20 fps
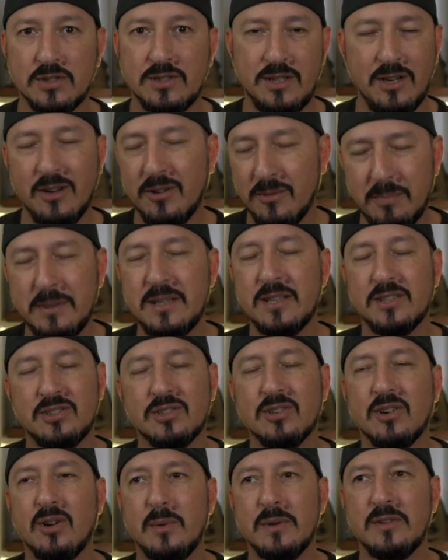you know, because
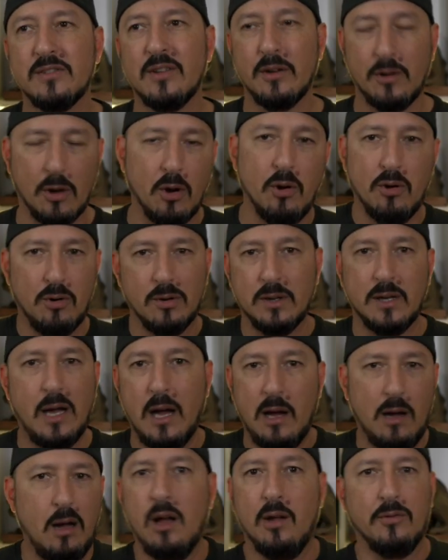you're always like, oh,
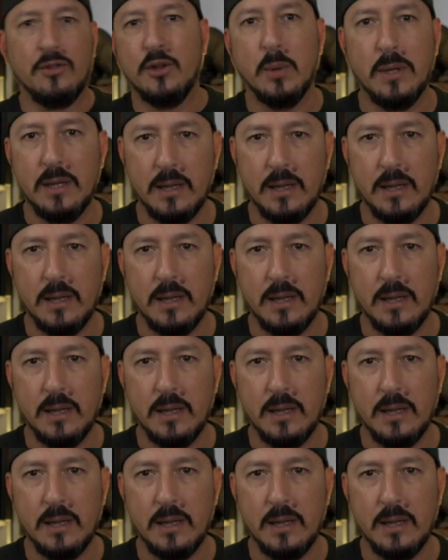I'll do it